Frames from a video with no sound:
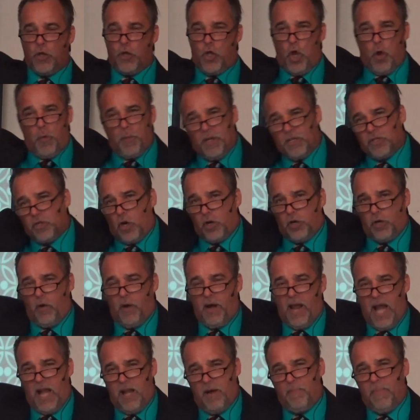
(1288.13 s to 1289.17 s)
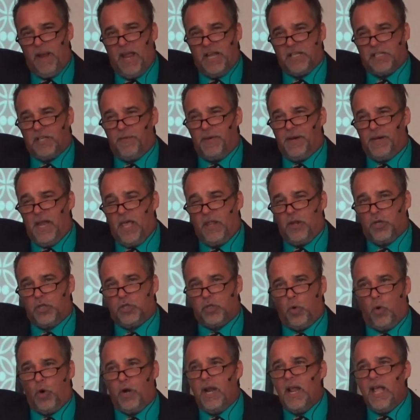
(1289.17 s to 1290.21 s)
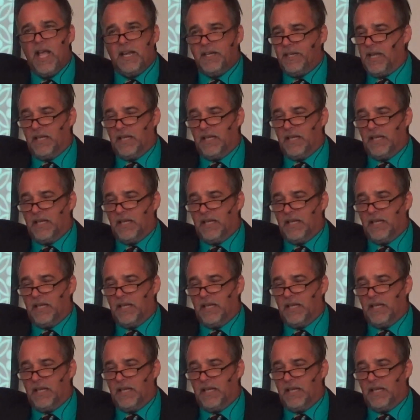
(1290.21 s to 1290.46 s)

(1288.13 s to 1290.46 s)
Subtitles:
Humans are created beings of another sort.